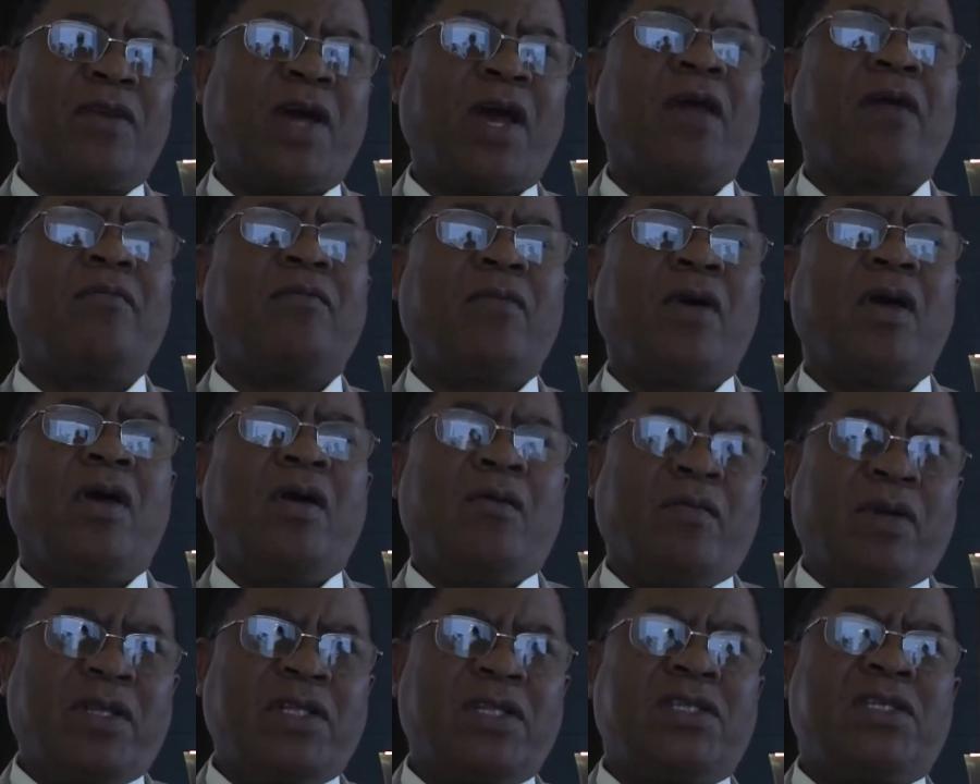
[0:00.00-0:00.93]
time,
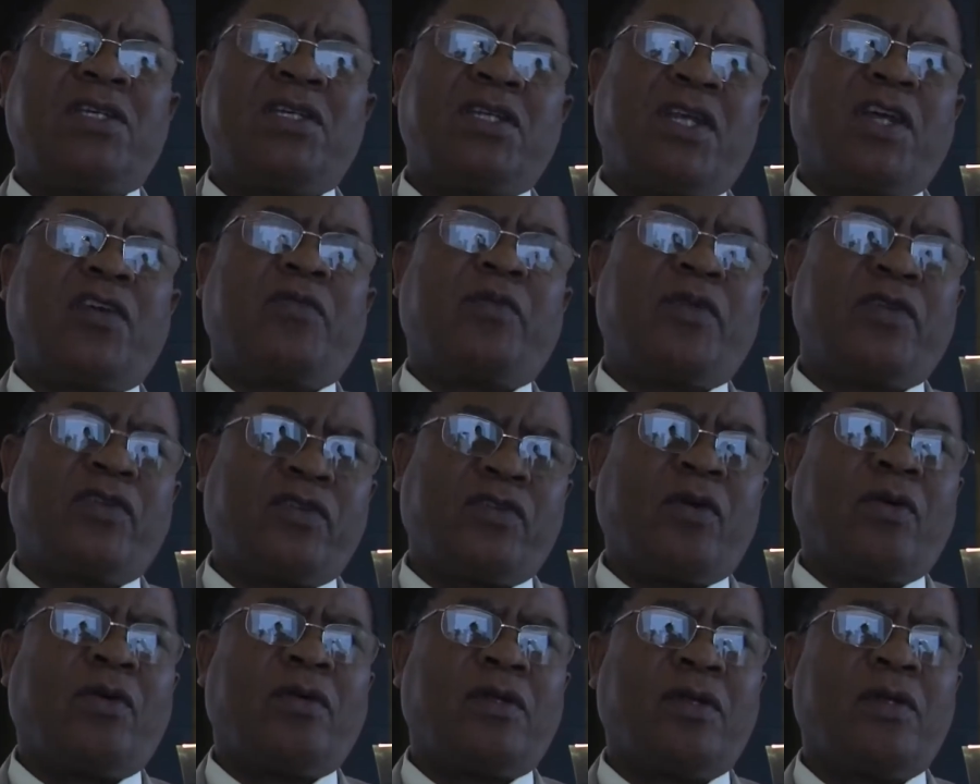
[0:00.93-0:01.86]
but the seed has been
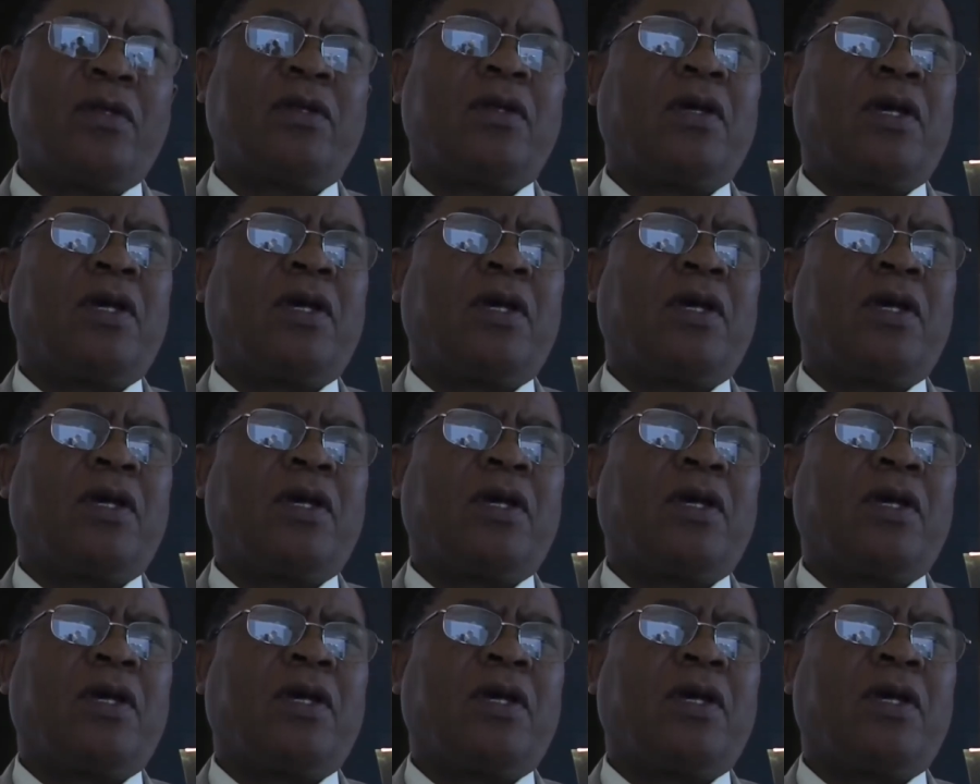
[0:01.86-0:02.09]
sown,